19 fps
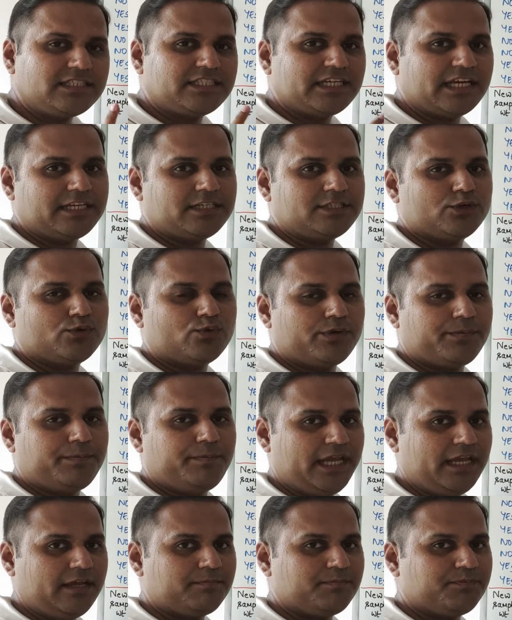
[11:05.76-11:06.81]
change would
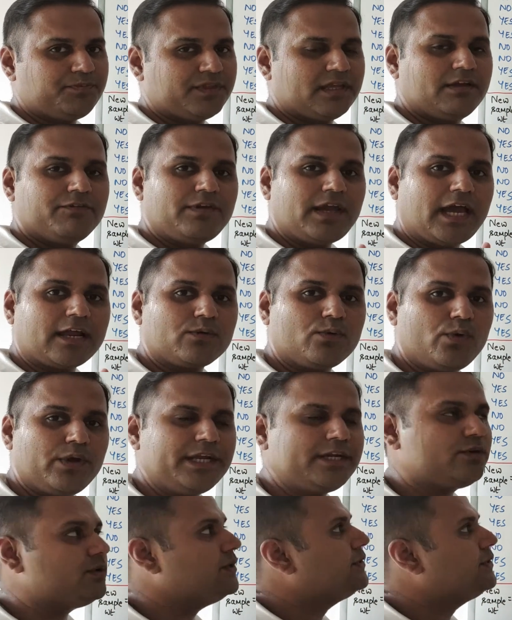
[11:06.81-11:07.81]
be we are going to